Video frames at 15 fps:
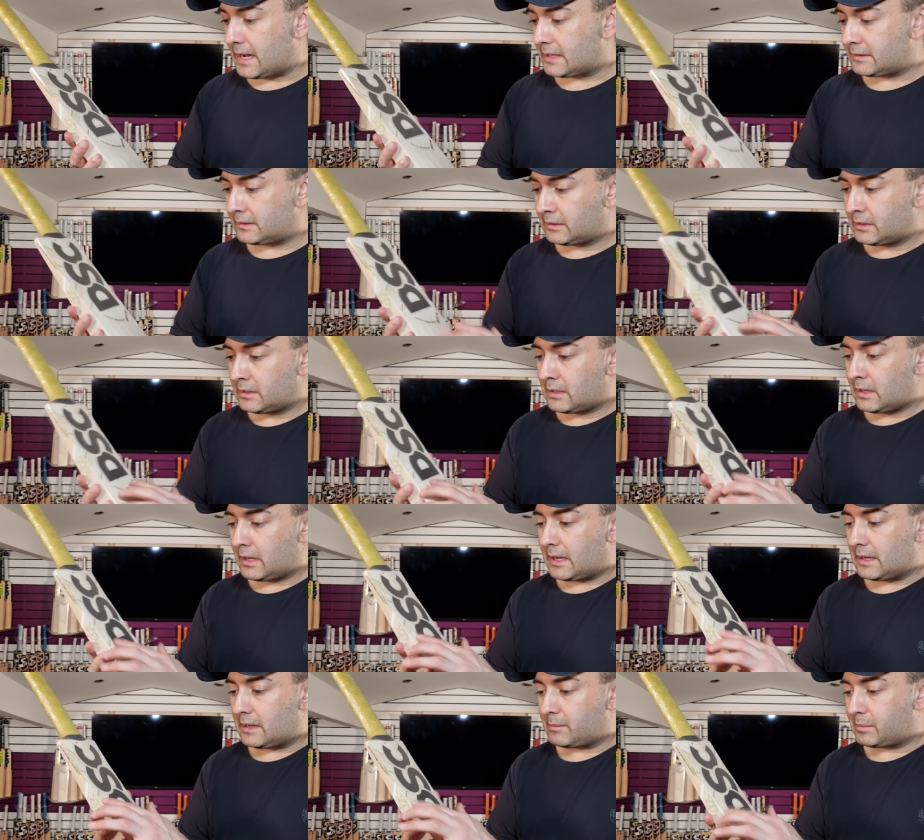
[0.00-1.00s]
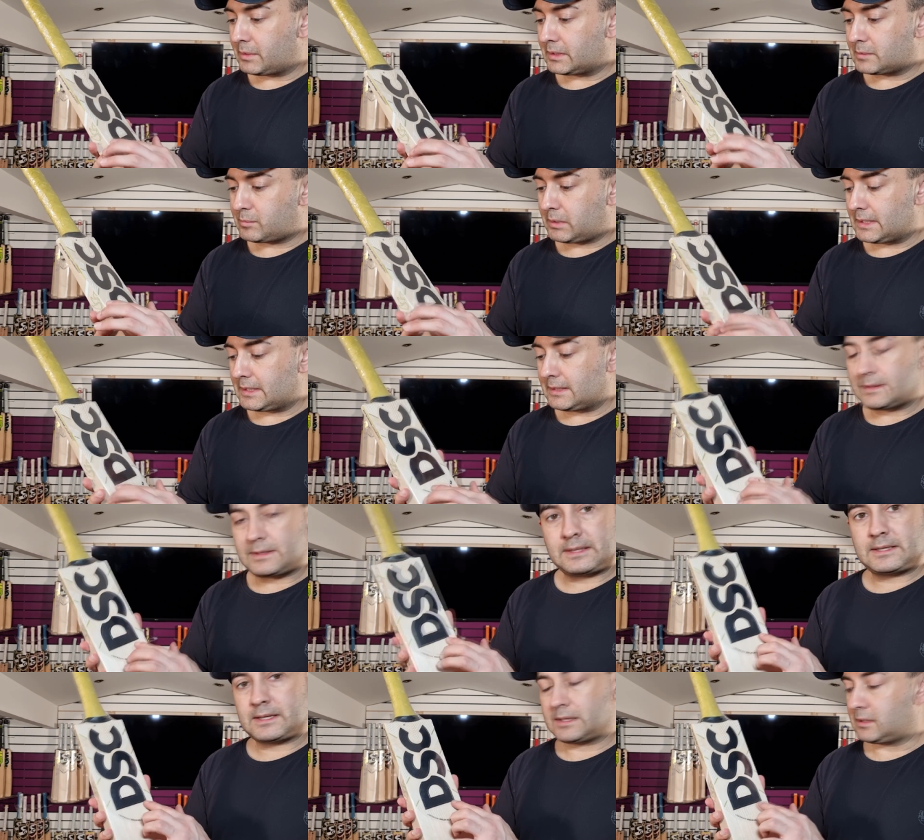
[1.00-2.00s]
had, uh, but there's plenty of
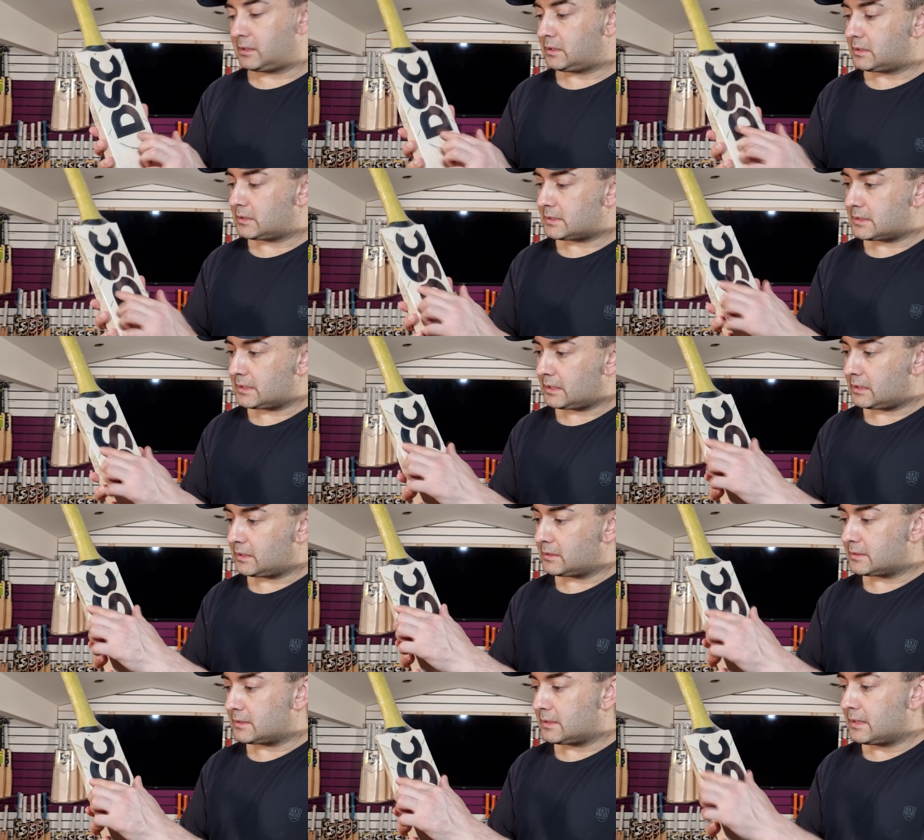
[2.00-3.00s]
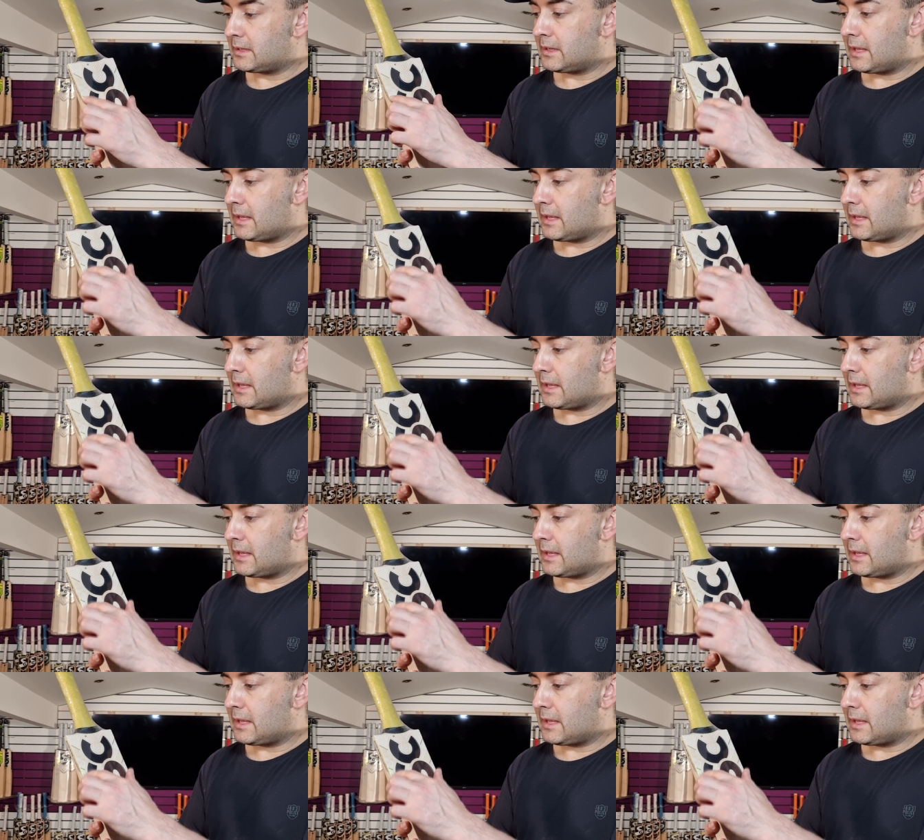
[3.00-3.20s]
detailing in the stickers,